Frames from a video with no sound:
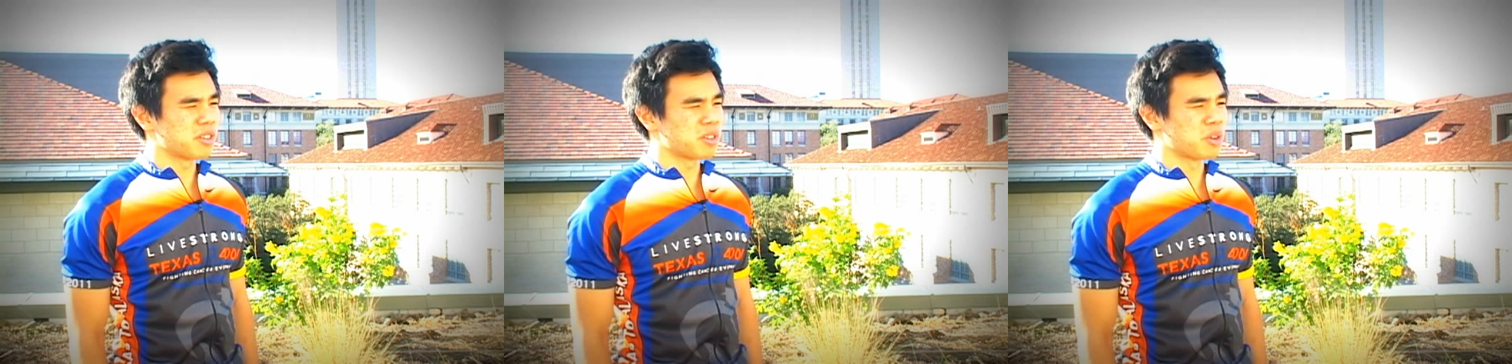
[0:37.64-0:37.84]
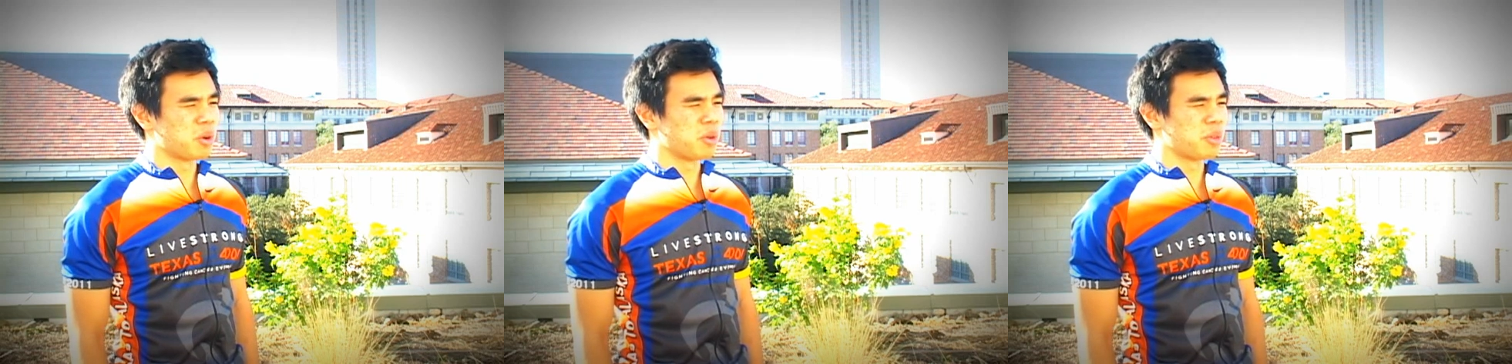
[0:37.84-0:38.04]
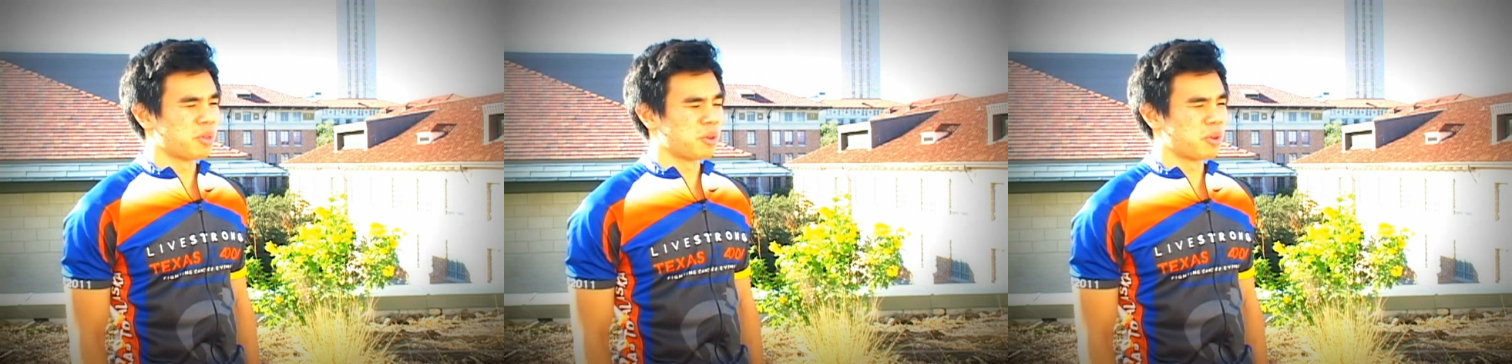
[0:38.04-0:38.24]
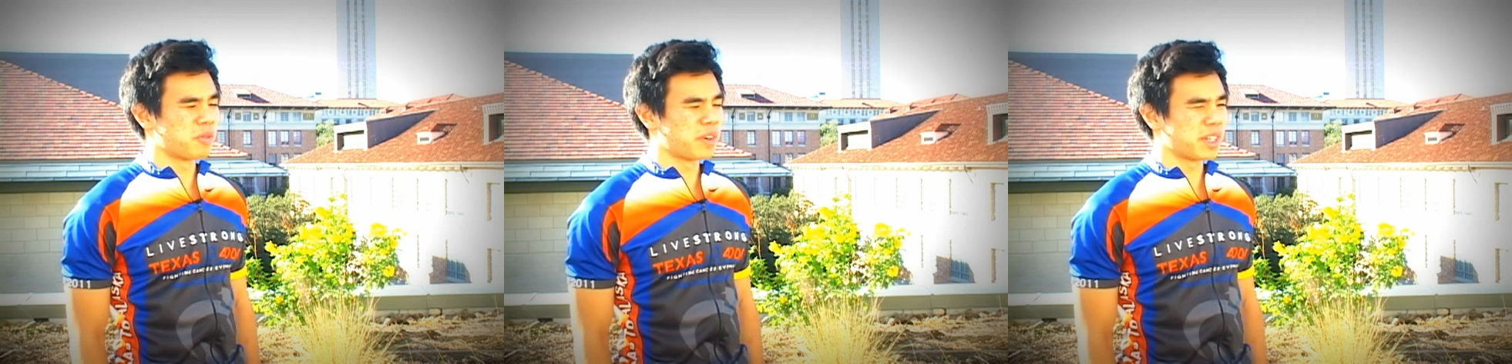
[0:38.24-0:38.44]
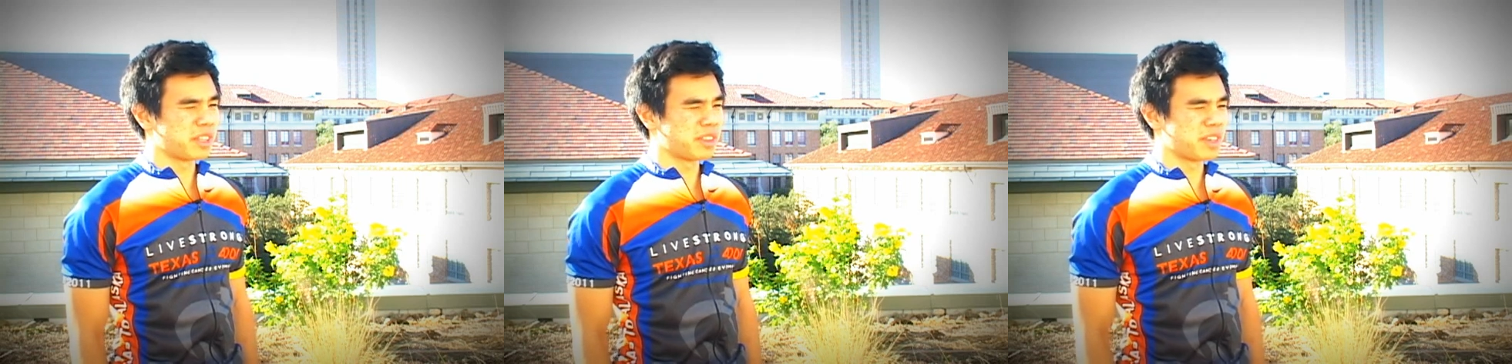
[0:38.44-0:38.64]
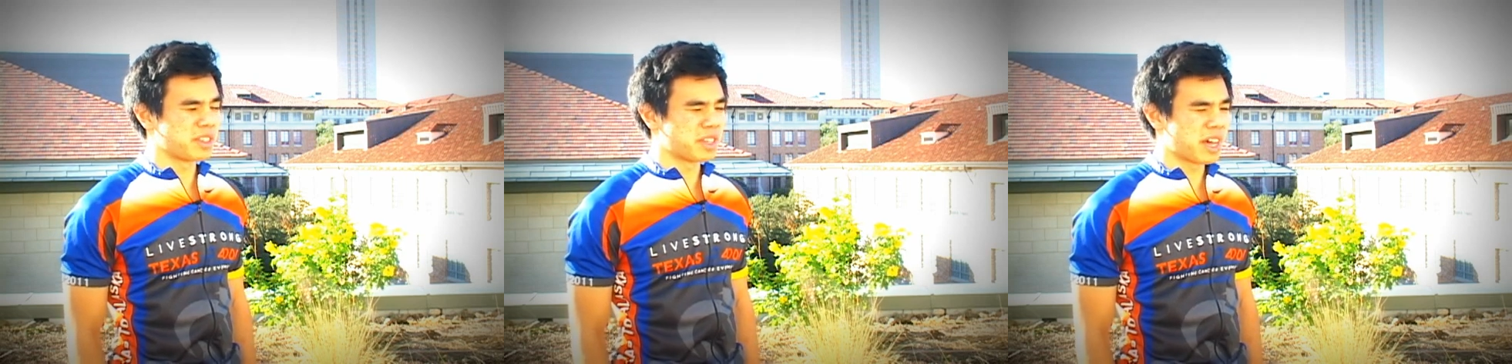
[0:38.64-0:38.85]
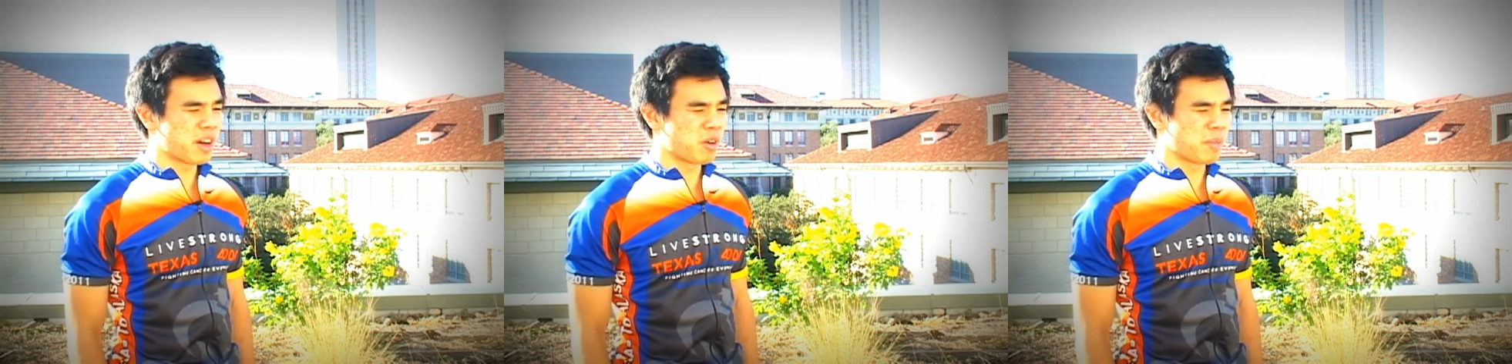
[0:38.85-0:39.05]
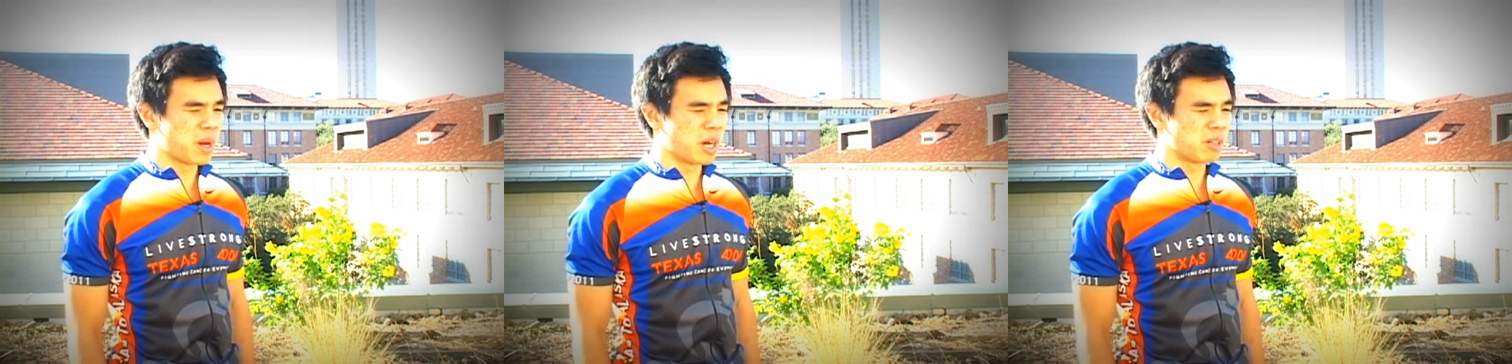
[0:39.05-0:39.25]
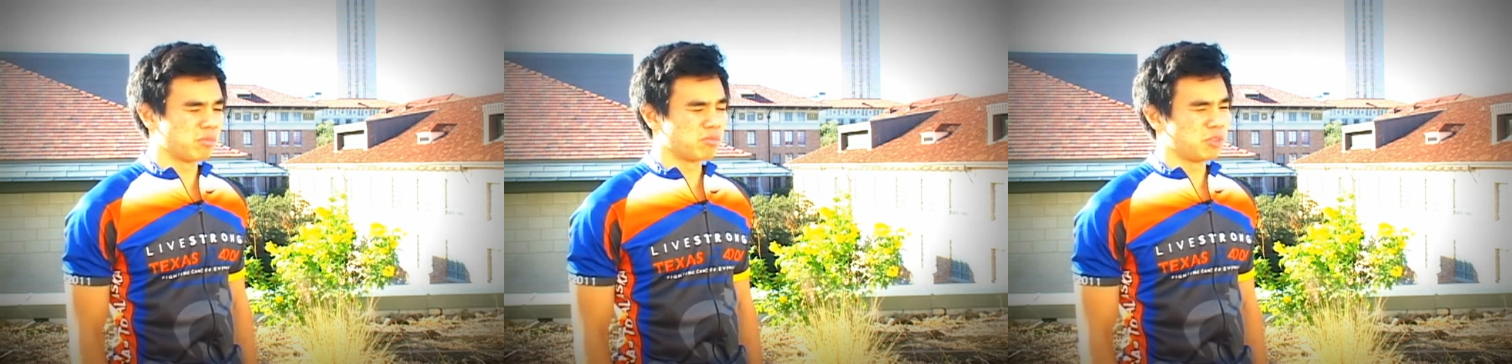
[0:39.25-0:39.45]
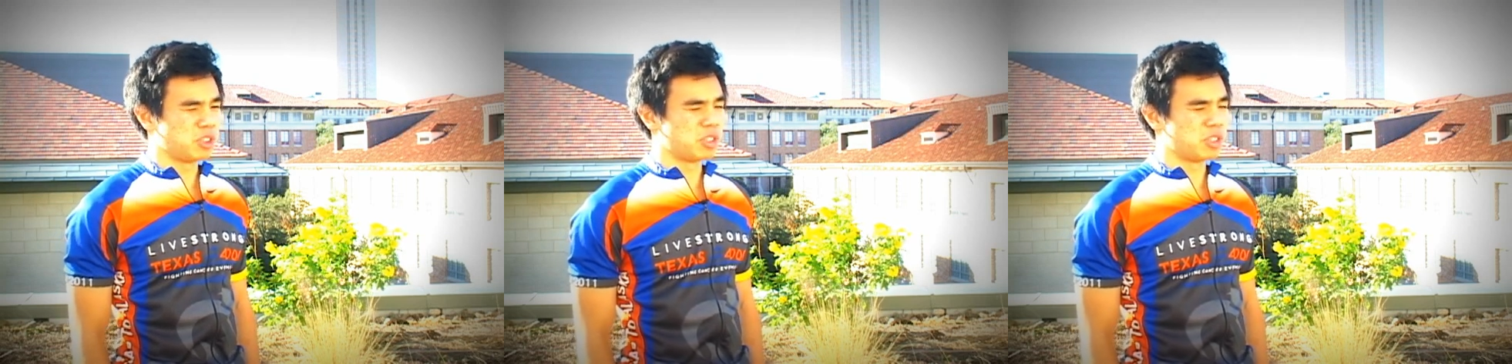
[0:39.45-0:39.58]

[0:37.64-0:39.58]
I was going through finding things out about